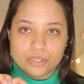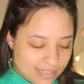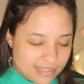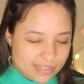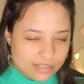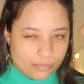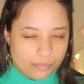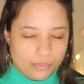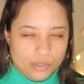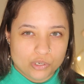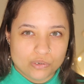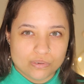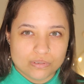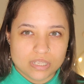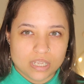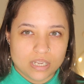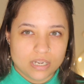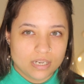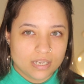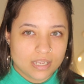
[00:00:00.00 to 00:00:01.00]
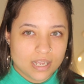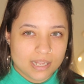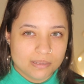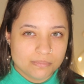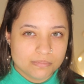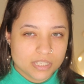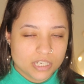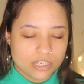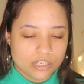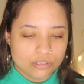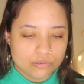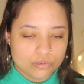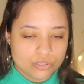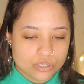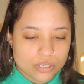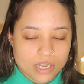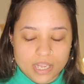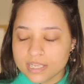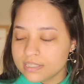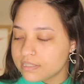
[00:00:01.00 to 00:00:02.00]
I suppose that it comes in 2
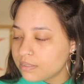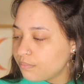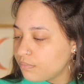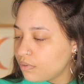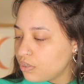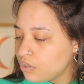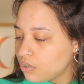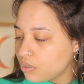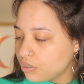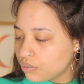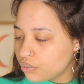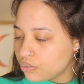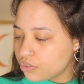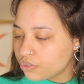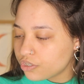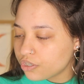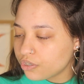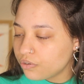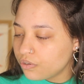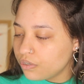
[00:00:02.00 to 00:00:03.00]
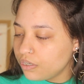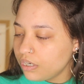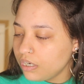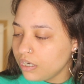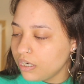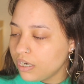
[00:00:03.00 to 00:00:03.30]
shades, I'm not sure,